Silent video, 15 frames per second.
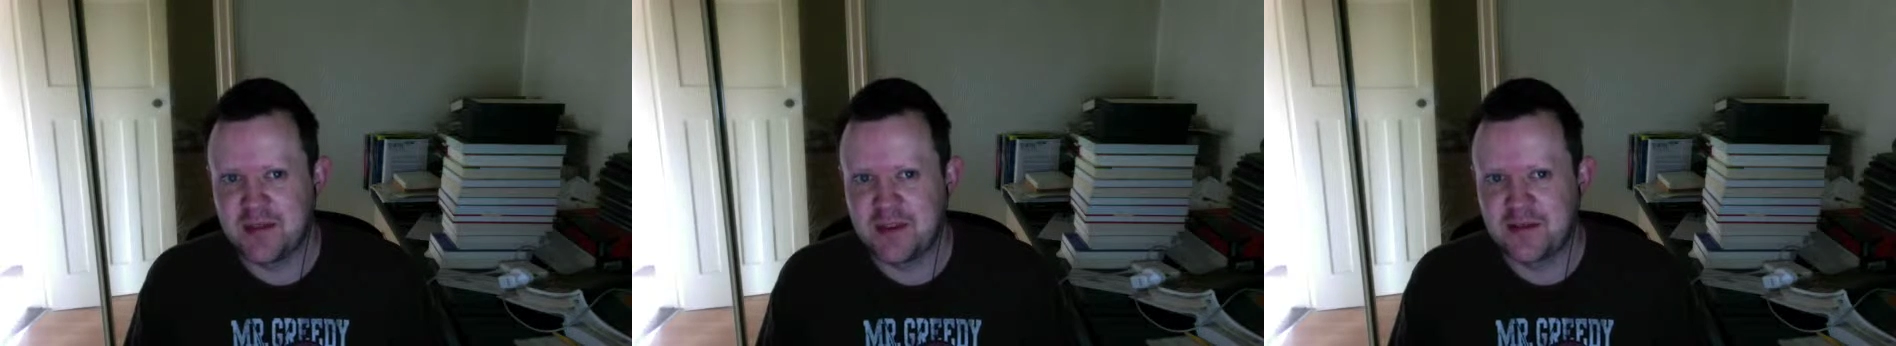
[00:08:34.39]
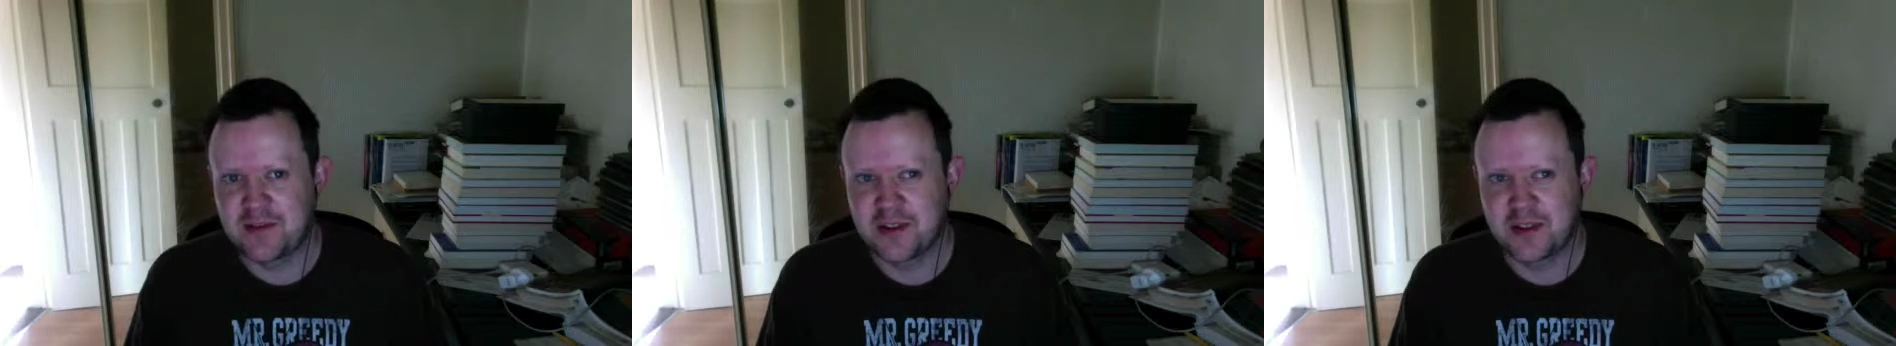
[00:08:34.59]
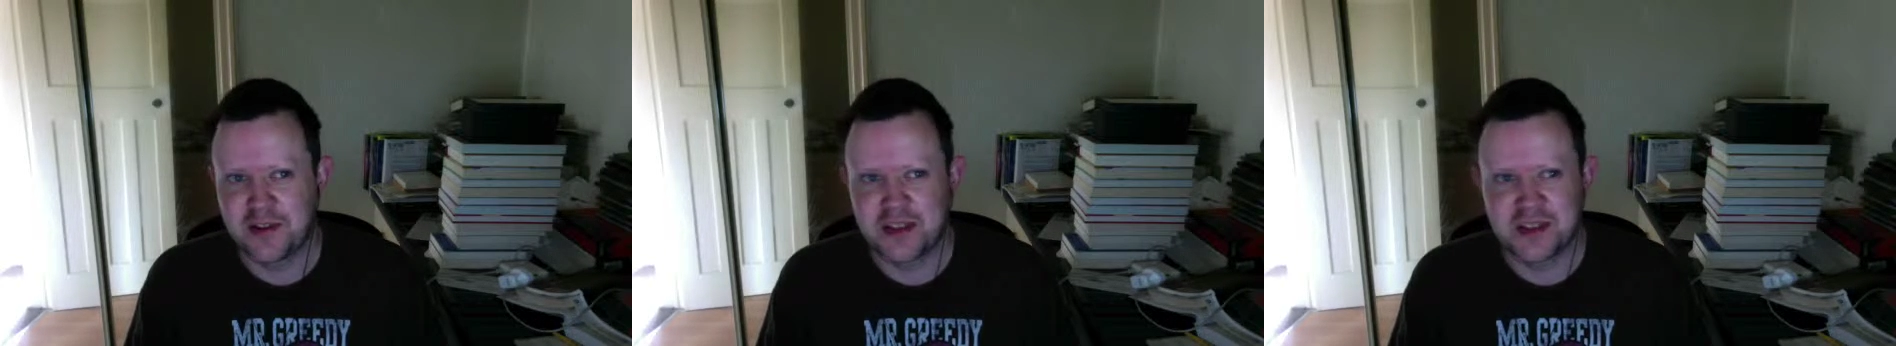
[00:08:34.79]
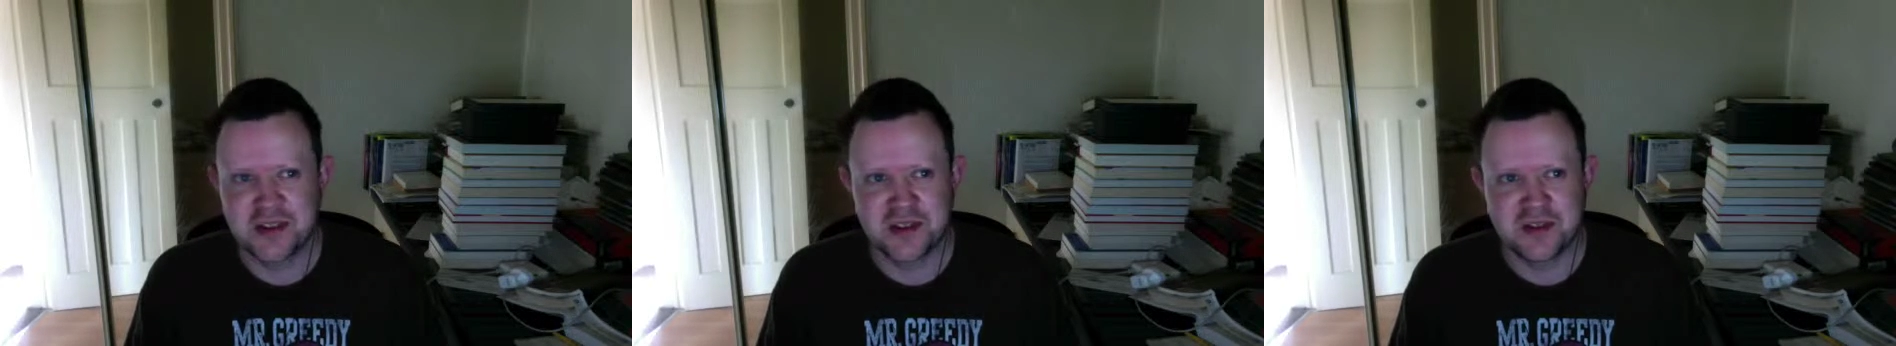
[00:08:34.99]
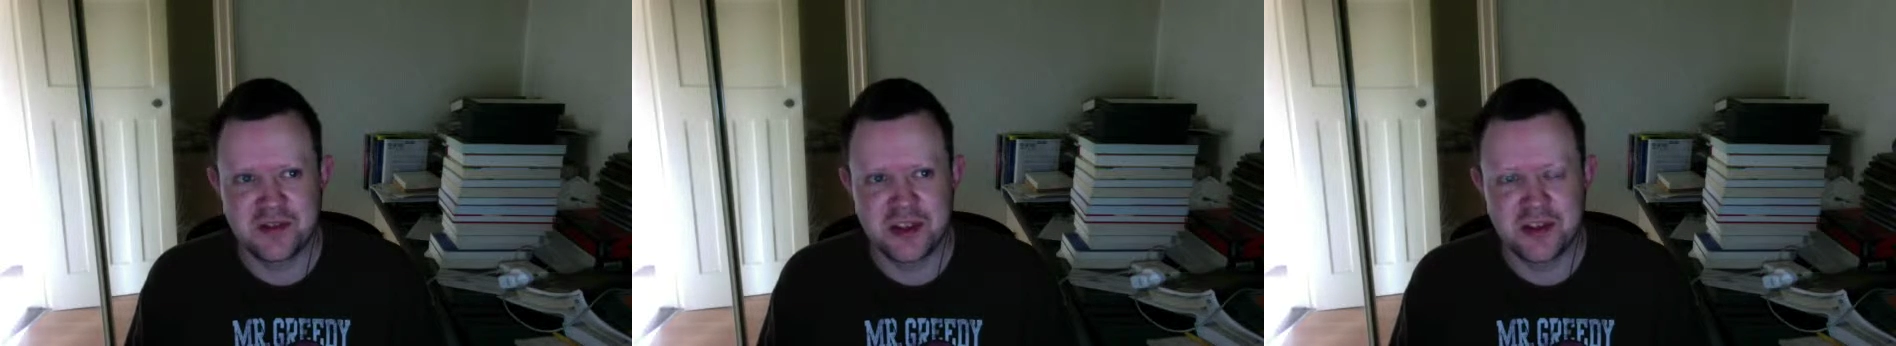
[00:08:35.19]
you've got this
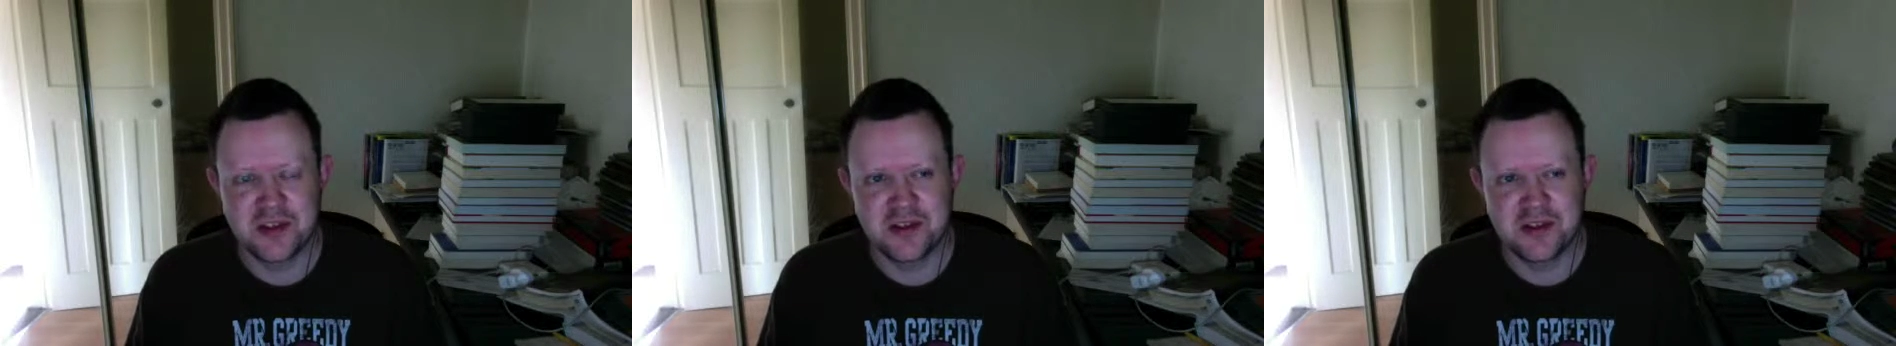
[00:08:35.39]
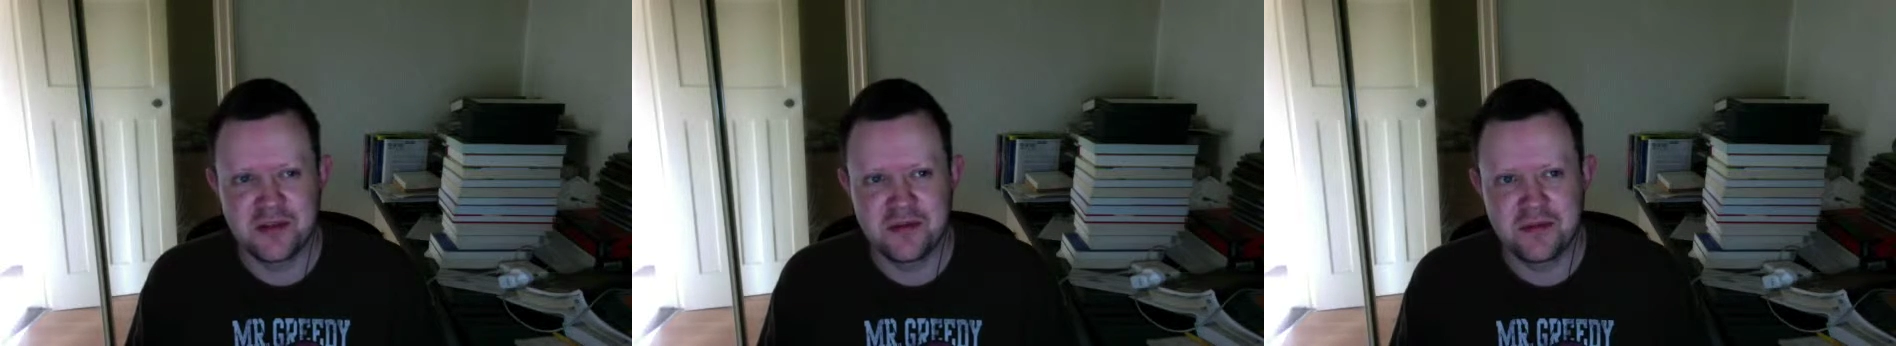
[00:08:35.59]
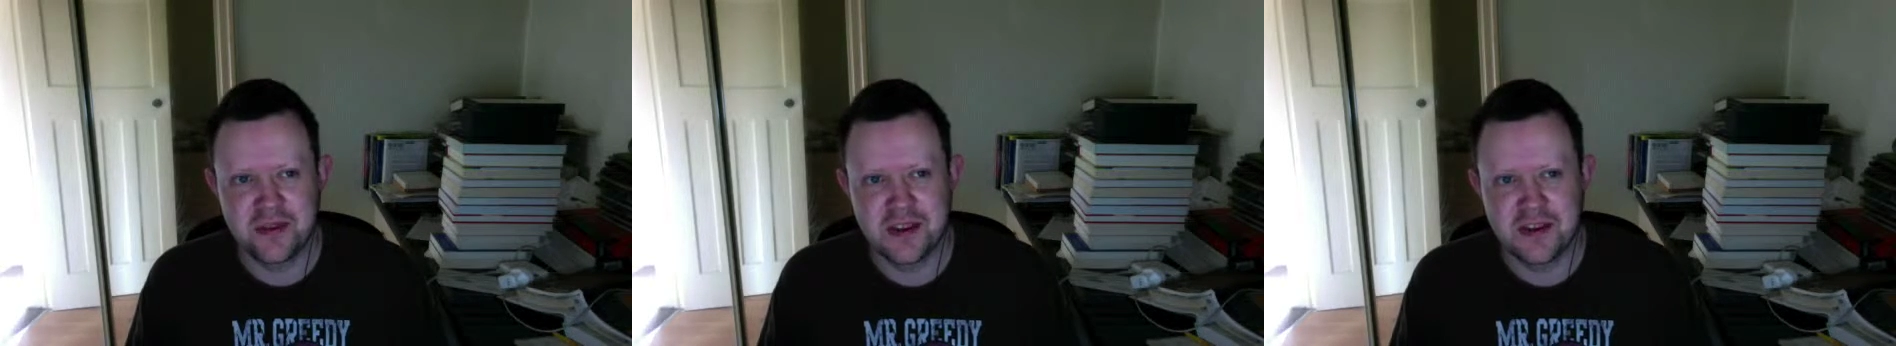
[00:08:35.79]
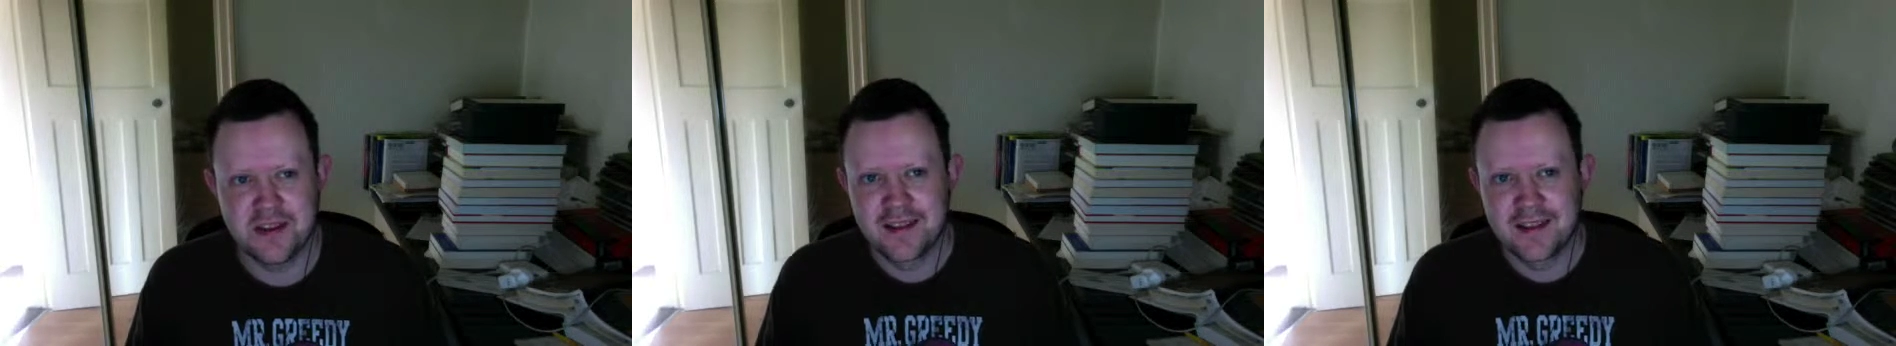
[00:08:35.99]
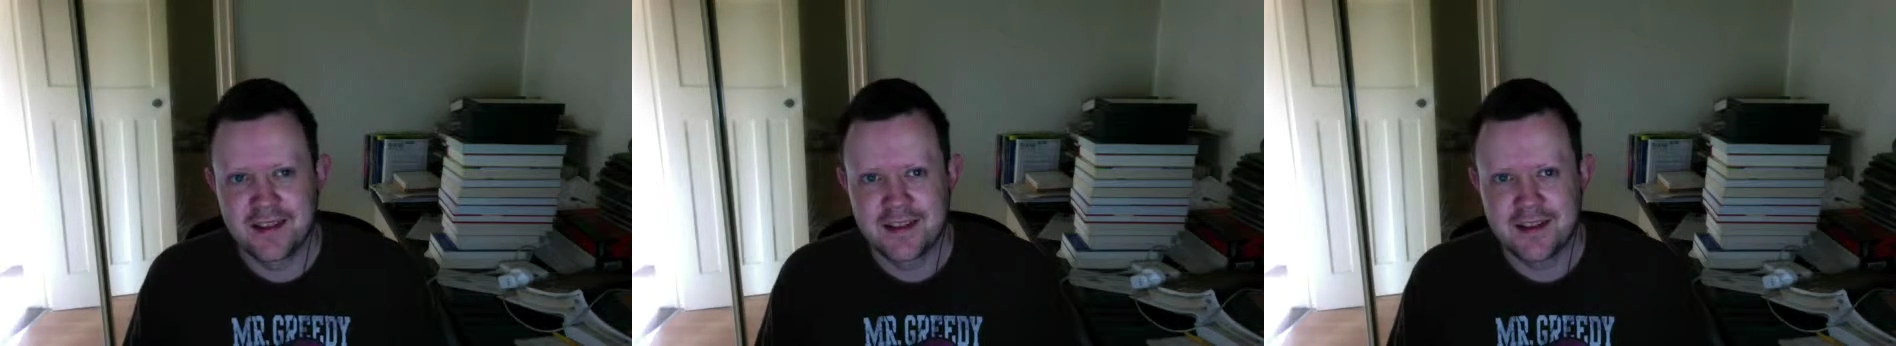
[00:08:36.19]
sort of issue
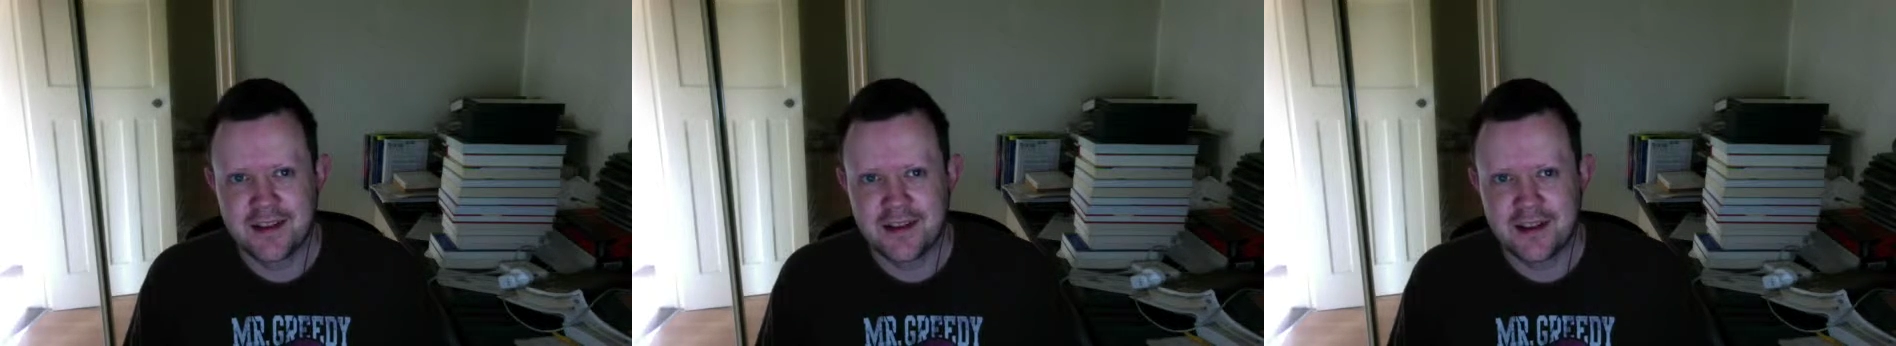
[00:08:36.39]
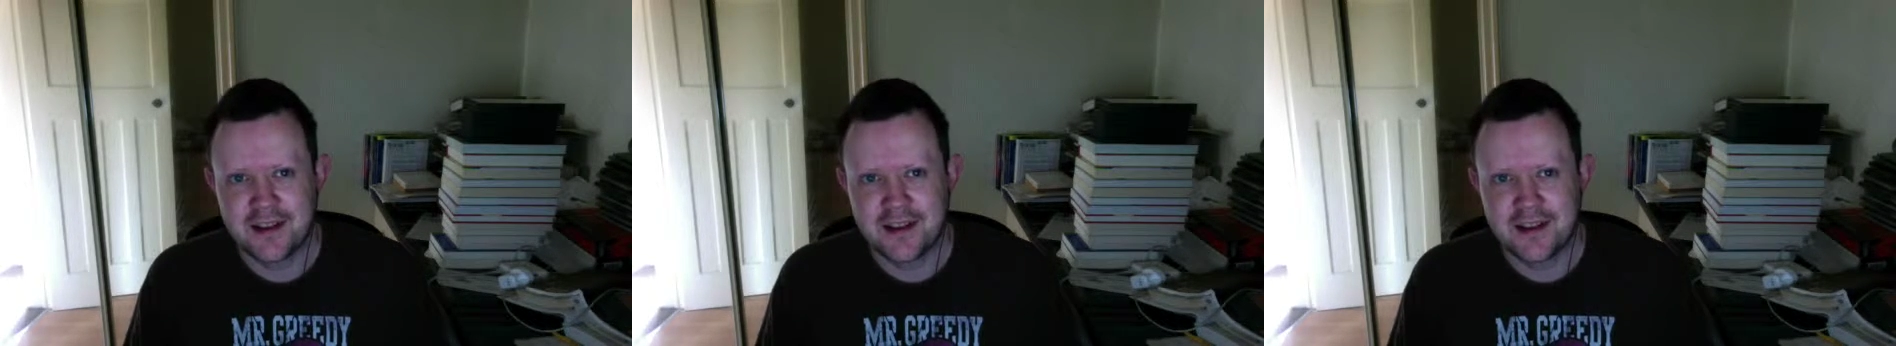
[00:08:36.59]
with you know,